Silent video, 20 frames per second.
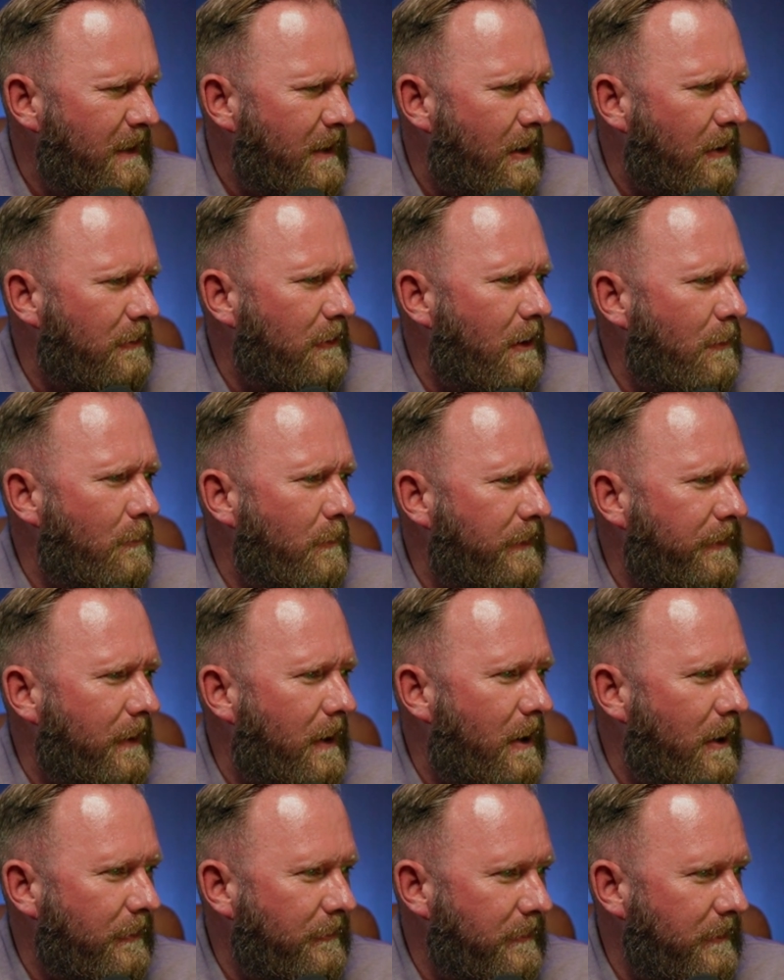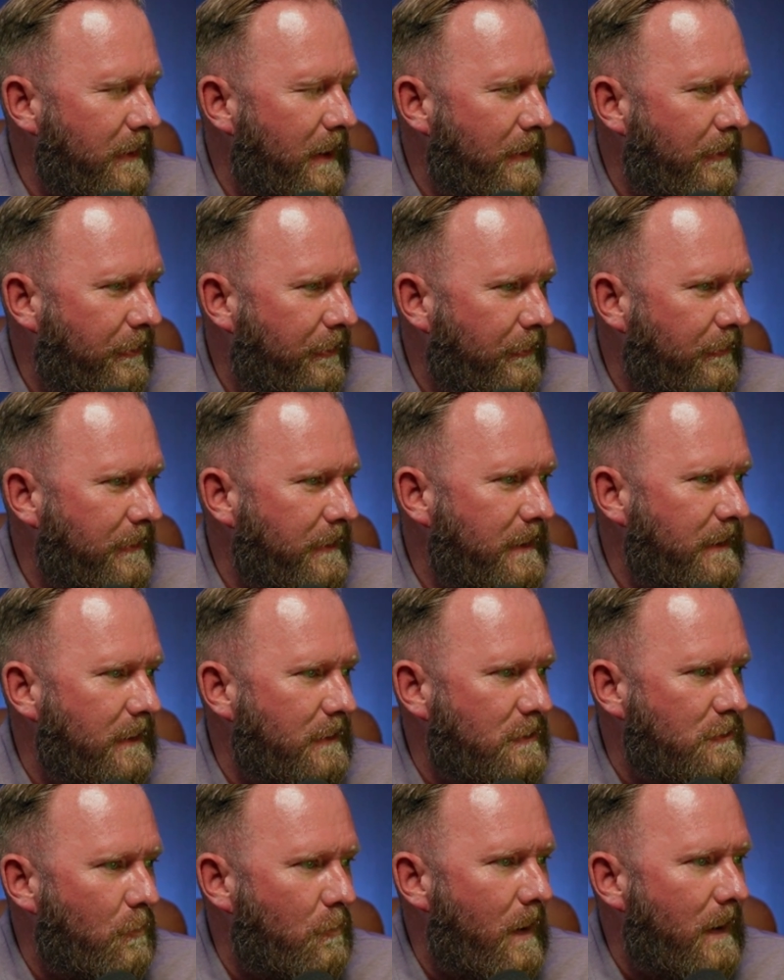along with 130
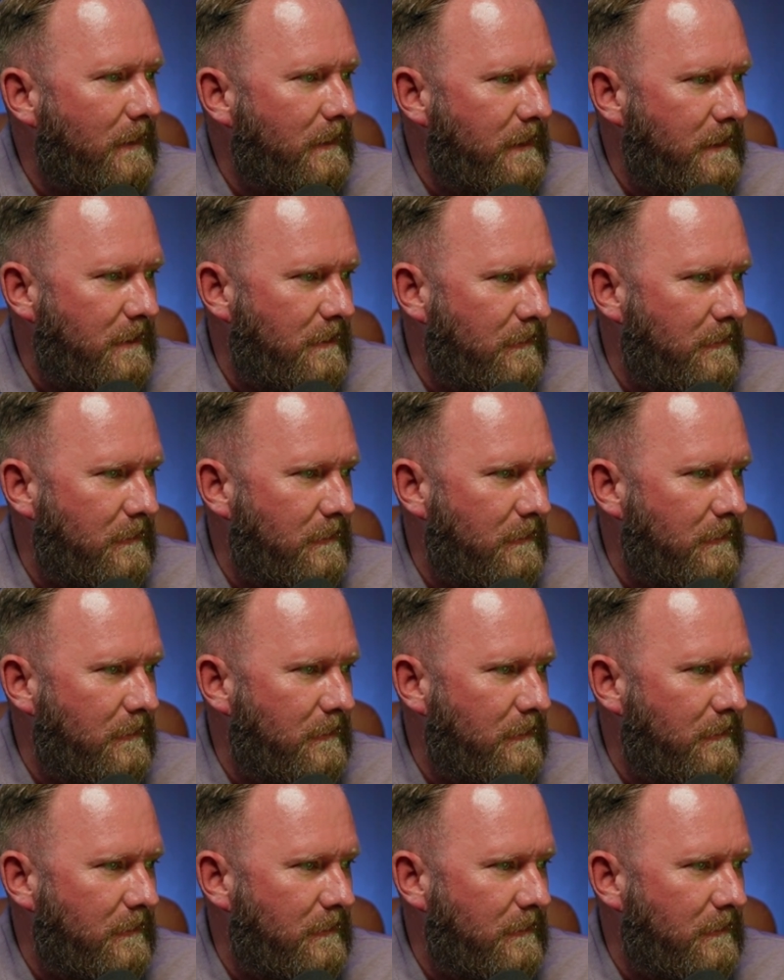dwelling